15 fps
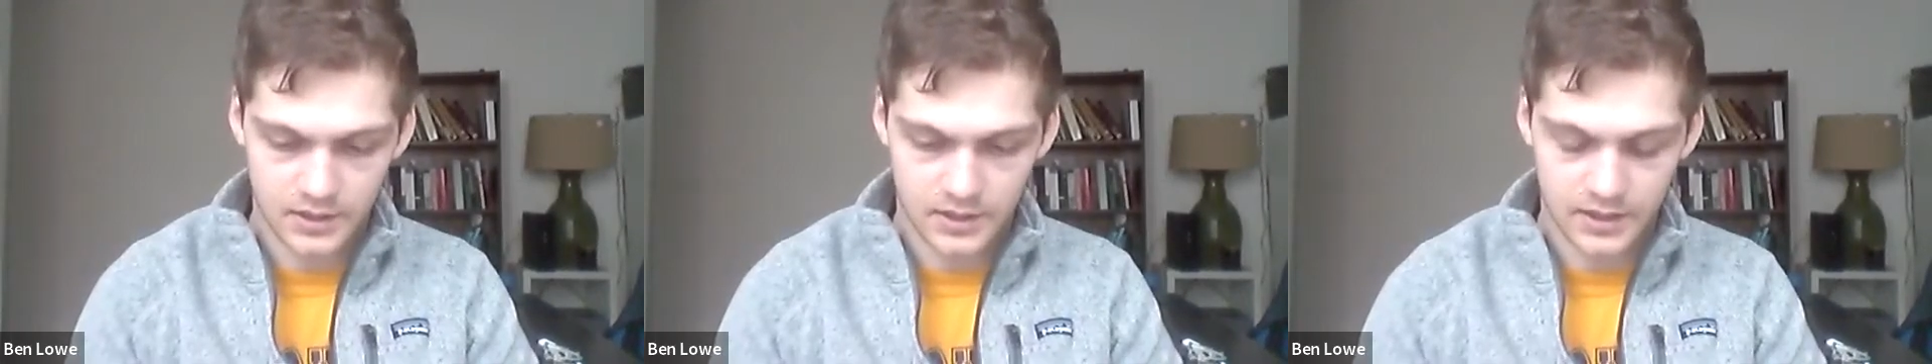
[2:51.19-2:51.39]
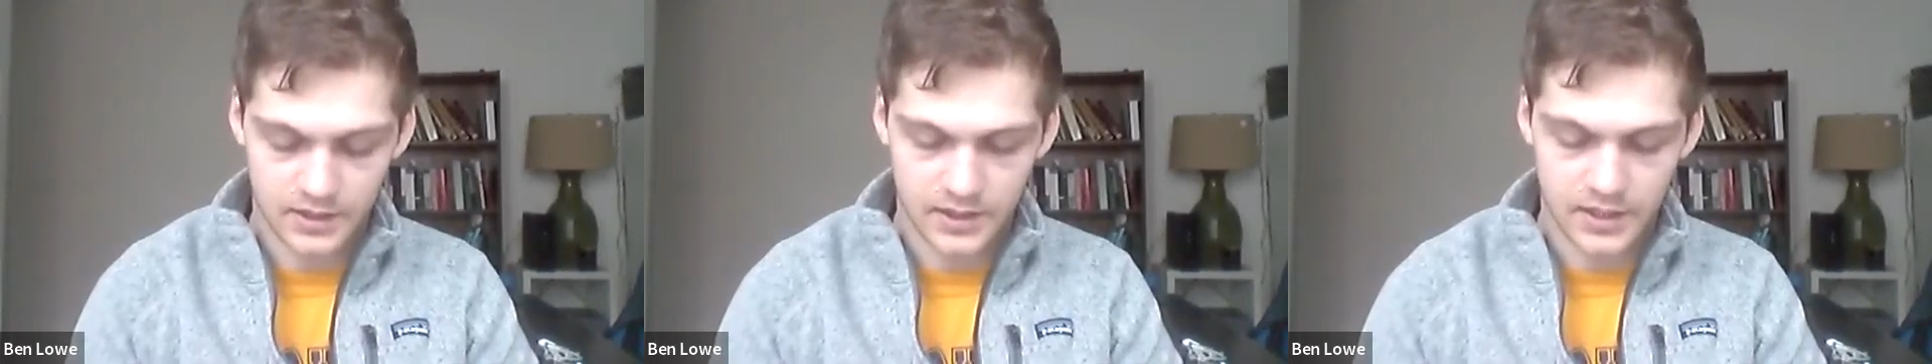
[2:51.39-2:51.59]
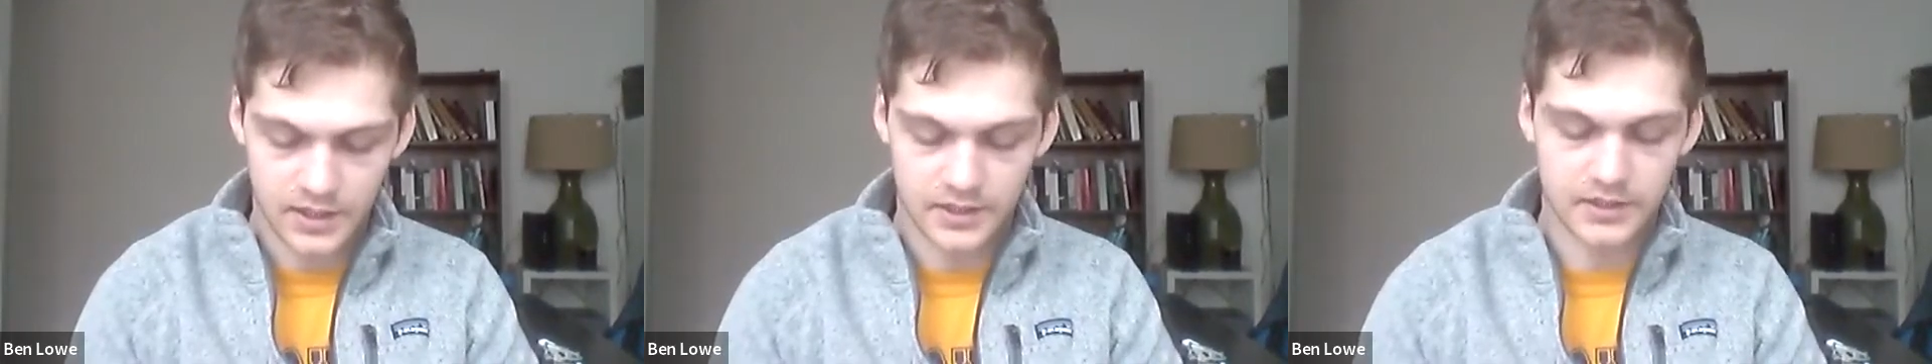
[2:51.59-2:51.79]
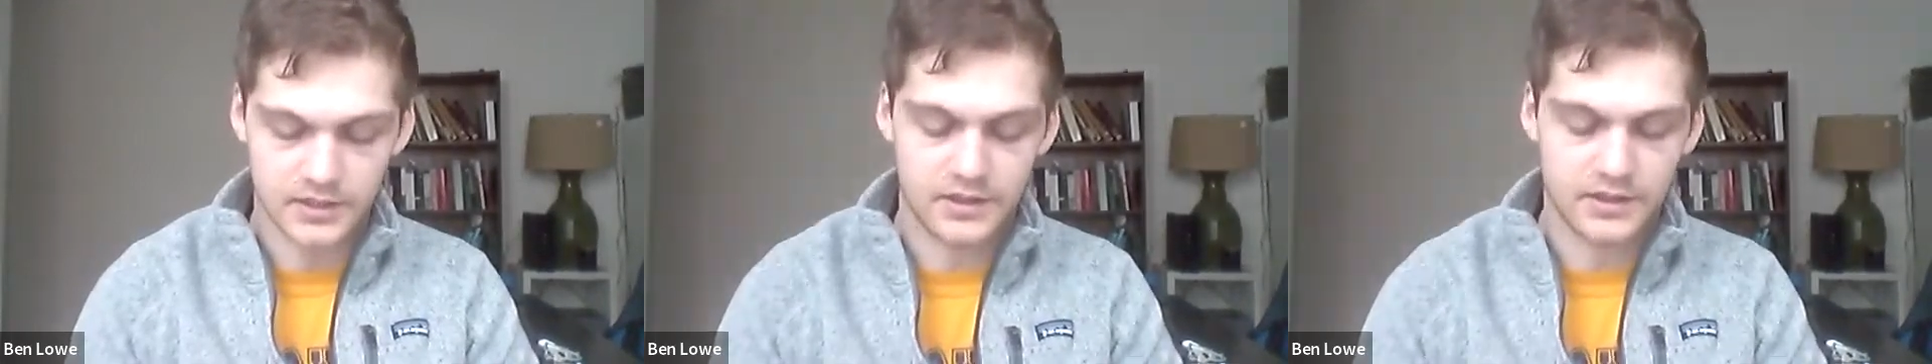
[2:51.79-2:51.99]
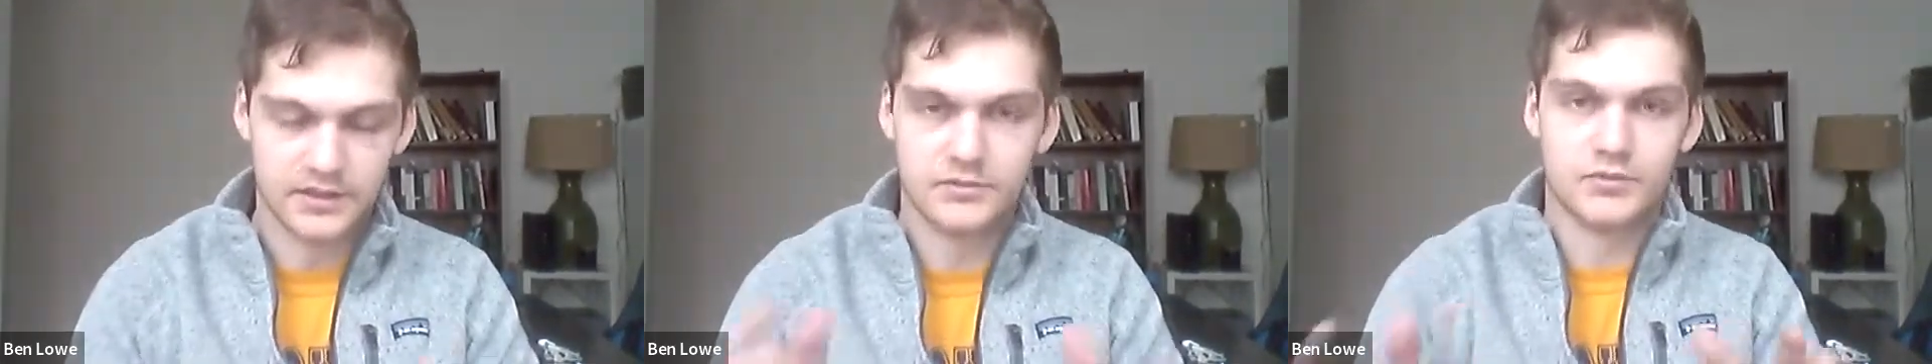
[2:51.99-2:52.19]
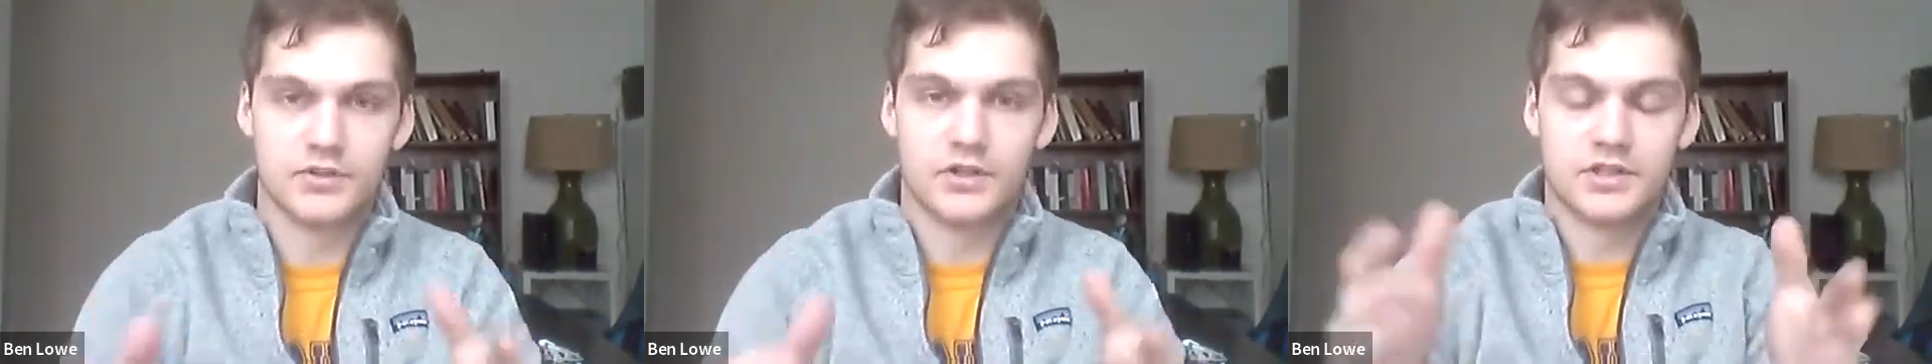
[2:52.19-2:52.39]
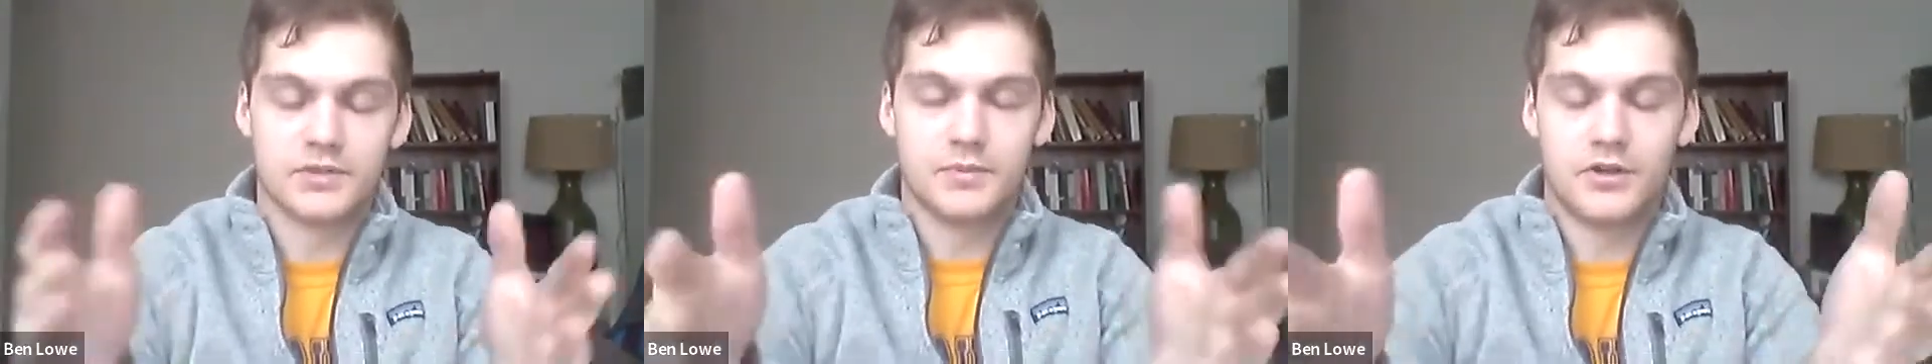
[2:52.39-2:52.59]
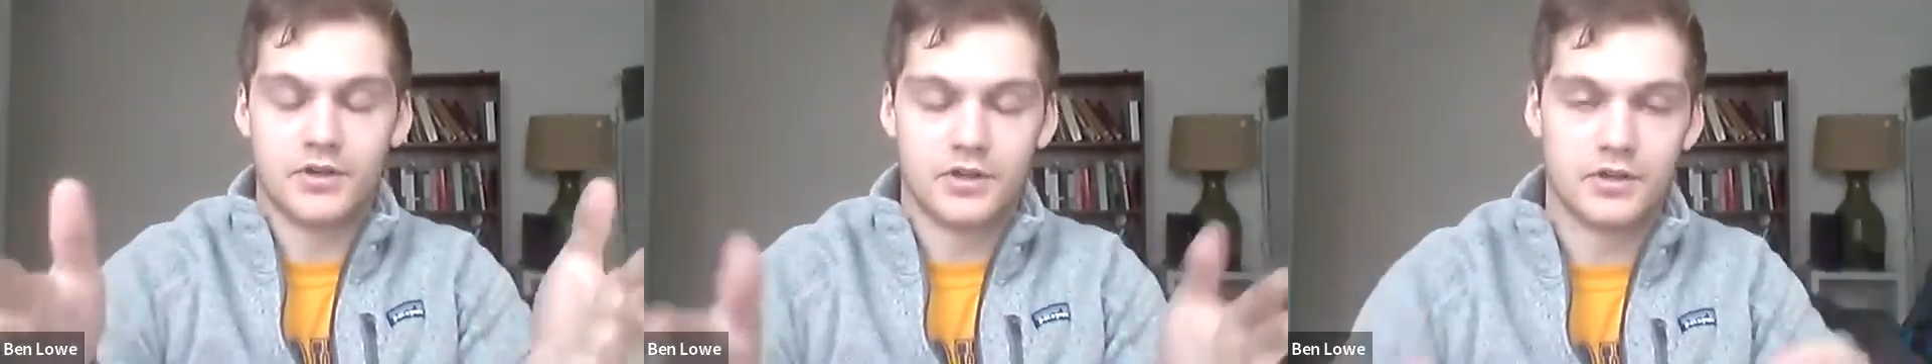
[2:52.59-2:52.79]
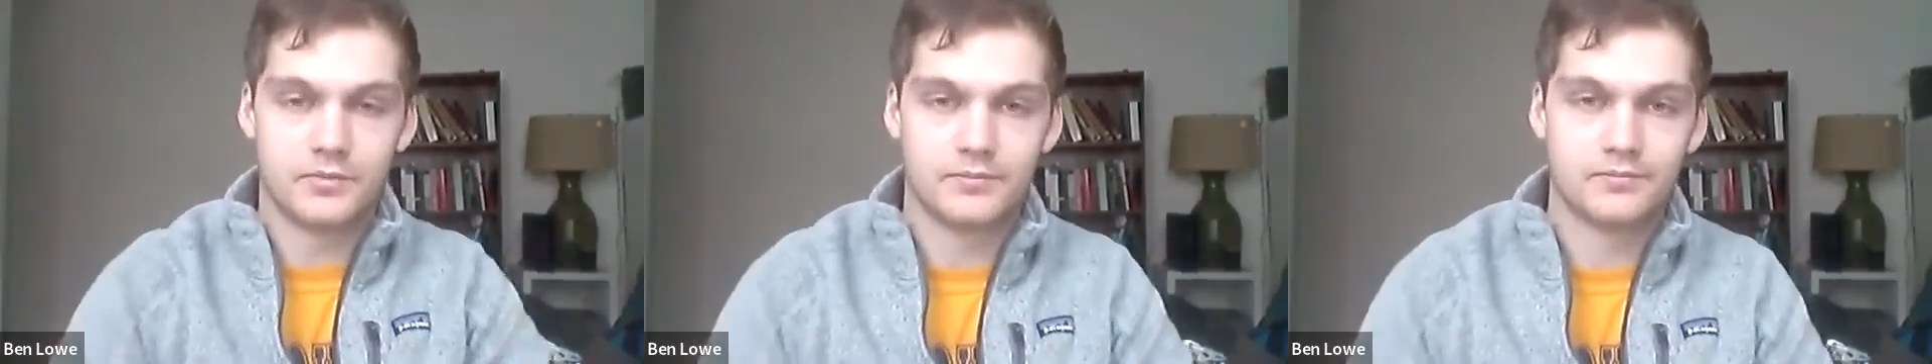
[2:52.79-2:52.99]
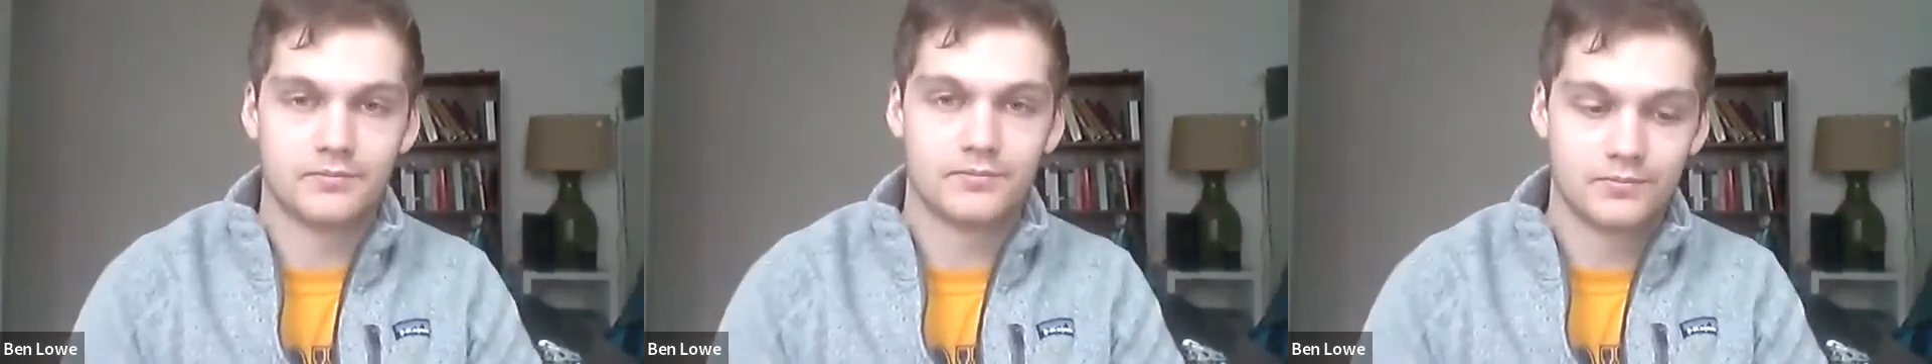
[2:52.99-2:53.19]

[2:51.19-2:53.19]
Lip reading: in these results about